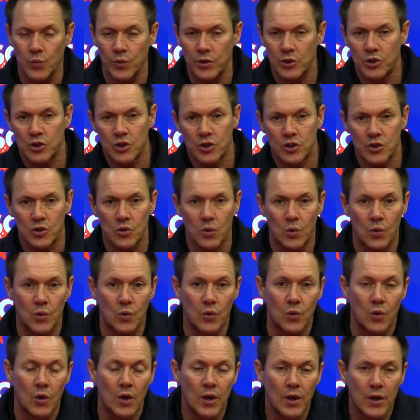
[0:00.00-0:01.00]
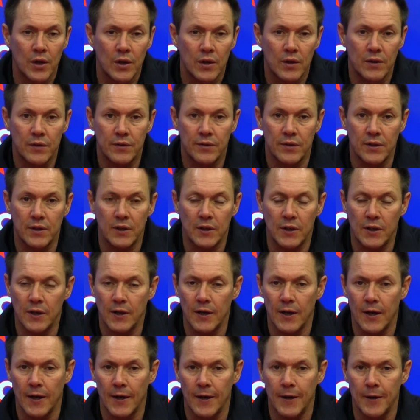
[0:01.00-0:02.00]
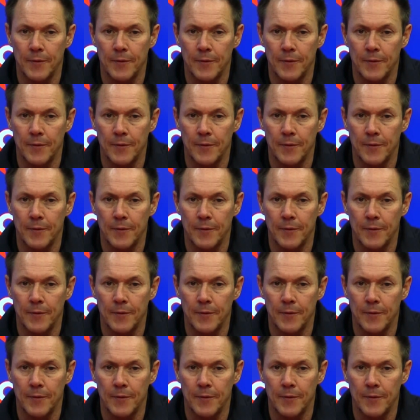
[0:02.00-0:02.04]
which saw the